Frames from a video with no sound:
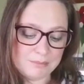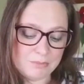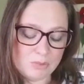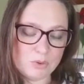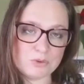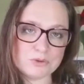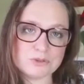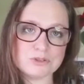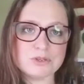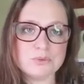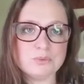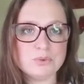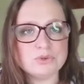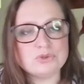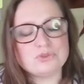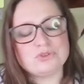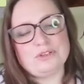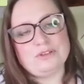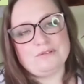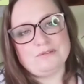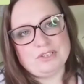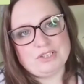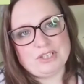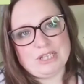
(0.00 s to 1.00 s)
Also
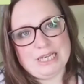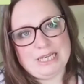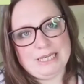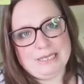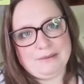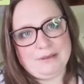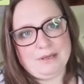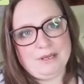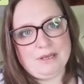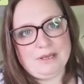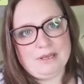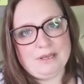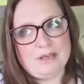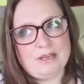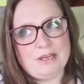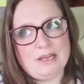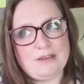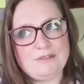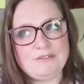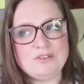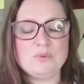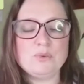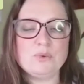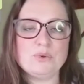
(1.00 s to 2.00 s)
watering routine.
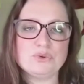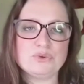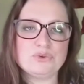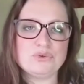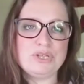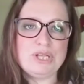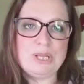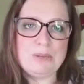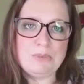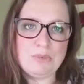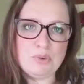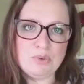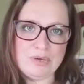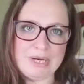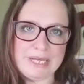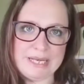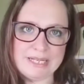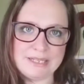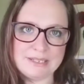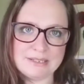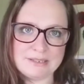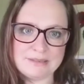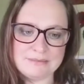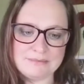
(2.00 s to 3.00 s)
If you water in the
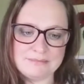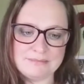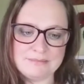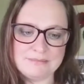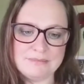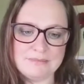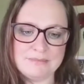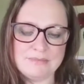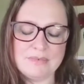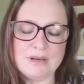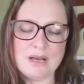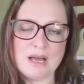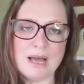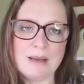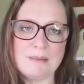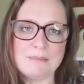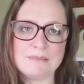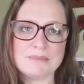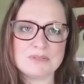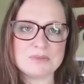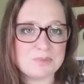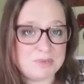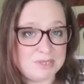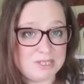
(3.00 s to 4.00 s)
mornings,
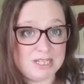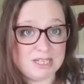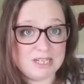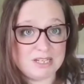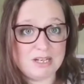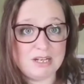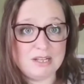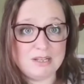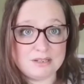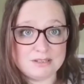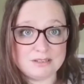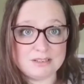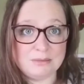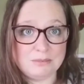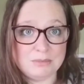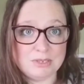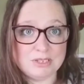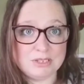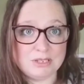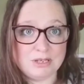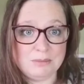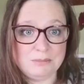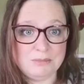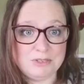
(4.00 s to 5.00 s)
particularly in the
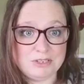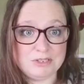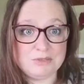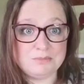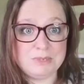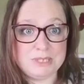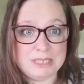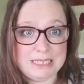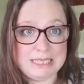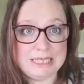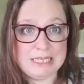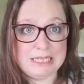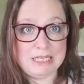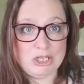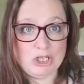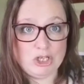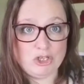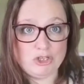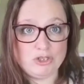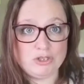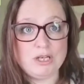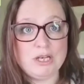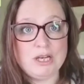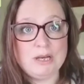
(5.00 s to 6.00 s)
summertime, this is particularly
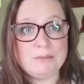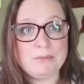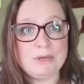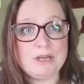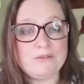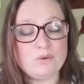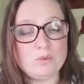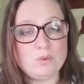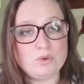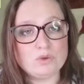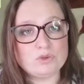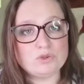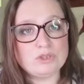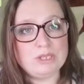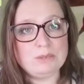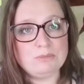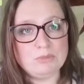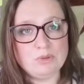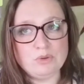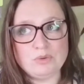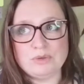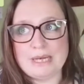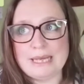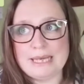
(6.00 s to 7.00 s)
good, but if you water in the
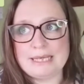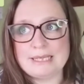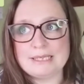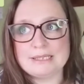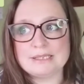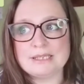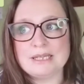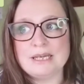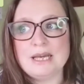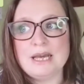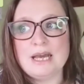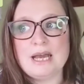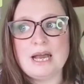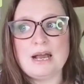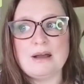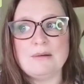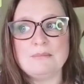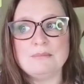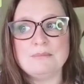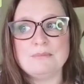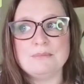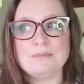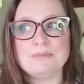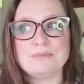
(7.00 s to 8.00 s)
mornings,
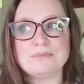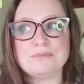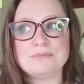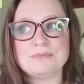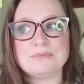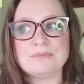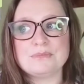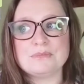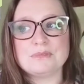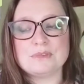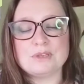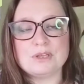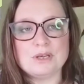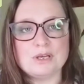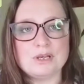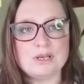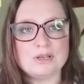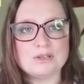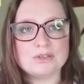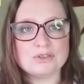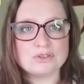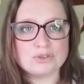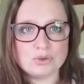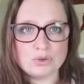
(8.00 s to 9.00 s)

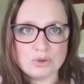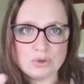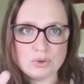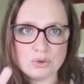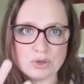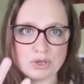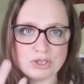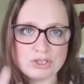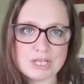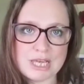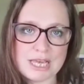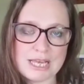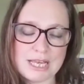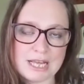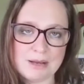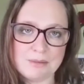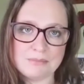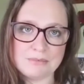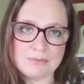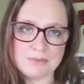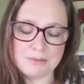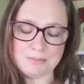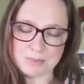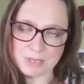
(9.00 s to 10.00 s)
the soil can take
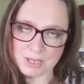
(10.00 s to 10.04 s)
up, the